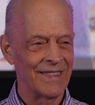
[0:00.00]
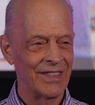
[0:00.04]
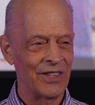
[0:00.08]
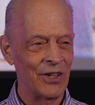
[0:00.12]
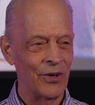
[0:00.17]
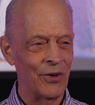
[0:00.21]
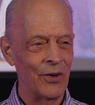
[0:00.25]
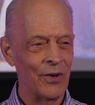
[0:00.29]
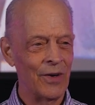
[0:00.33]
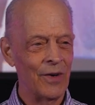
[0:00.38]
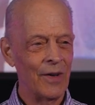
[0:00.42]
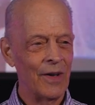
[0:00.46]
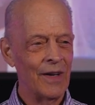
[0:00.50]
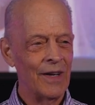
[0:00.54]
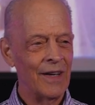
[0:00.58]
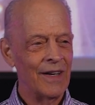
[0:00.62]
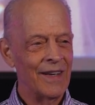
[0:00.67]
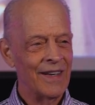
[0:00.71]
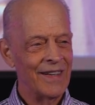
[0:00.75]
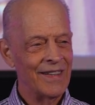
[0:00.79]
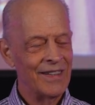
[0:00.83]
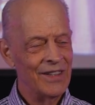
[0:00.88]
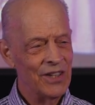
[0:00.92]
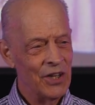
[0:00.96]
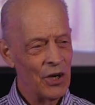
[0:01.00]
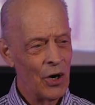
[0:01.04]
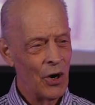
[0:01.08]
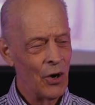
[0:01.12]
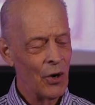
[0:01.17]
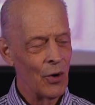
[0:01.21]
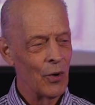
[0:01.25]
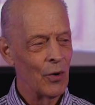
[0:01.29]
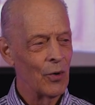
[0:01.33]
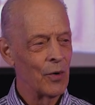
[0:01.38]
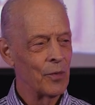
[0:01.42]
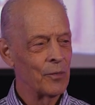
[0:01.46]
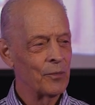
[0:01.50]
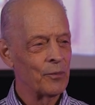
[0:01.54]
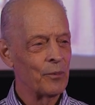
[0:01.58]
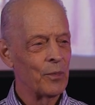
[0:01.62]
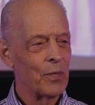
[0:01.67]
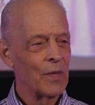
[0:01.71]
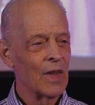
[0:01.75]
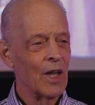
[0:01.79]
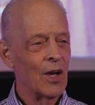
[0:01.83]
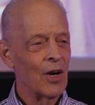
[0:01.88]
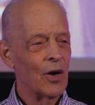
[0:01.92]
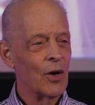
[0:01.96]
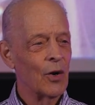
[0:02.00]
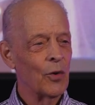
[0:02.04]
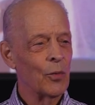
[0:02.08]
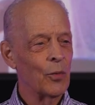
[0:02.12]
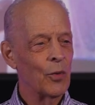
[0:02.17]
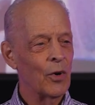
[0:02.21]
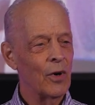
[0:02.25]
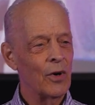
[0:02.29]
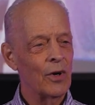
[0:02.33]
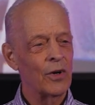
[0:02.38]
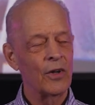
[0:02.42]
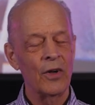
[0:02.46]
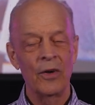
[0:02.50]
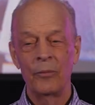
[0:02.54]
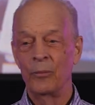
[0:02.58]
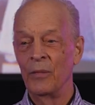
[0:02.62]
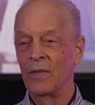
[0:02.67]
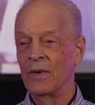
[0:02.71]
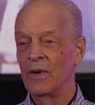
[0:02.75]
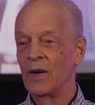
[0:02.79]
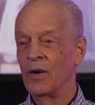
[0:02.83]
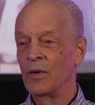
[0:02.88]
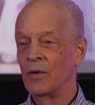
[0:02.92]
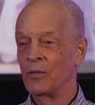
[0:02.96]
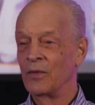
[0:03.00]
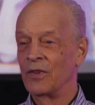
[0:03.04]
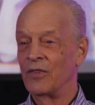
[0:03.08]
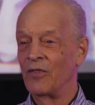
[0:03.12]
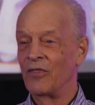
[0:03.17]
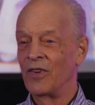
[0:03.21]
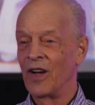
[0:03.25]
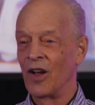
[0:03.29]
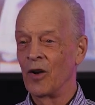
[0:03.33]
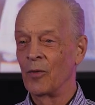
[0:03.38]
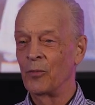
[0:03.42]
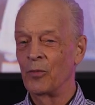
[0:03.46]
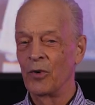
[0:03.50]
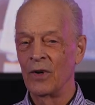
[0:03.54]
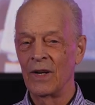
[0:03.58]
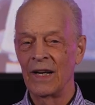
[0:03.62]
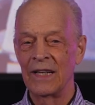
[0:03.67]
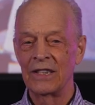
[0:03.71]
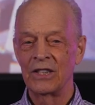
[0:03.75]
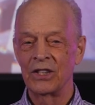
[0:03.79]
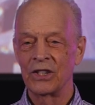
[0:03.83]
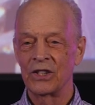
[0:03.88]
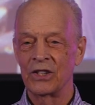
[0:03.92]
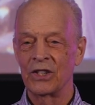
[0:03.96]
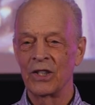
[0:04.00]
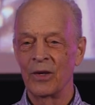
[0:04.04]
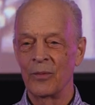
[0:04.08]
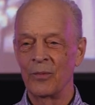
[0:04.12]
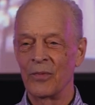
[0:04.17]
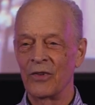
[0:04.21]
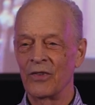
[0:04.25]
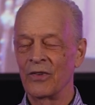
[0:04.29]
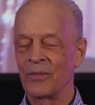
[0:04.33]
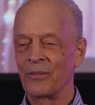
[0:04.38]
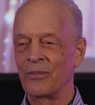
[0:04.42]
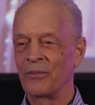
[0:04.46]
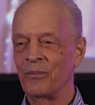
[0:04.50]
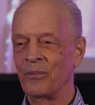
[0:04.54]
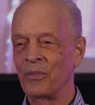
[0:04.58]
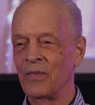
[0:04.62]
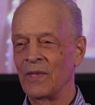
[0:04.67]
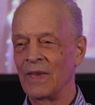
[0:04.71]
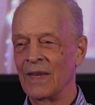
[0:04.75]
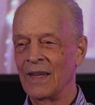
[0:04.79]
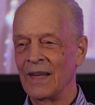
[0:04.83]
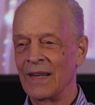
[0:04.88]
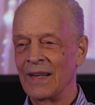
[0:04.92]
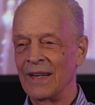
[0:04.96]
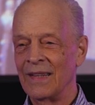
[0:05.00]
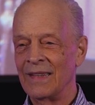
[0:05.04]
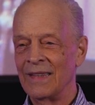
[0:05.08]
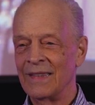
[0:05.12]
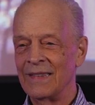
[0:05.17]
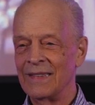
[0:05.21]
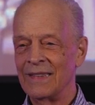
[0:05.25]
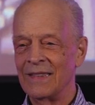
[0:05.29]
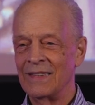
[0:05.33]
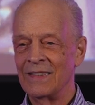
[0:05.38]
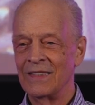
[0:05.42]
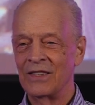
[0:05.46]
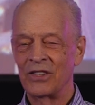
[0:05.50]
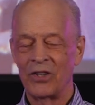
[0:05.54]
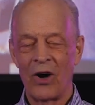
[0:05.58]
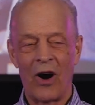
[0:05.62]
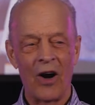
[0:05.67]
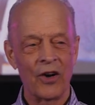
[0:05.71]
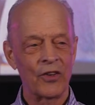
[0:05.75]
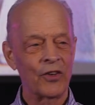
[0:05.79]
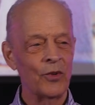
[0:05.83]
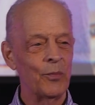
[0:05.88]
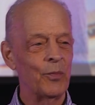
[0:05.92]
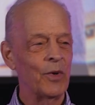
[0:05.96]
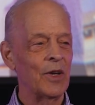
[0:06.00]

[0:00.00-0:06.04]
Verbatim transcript: you know. No. Where to develop relationships, talk to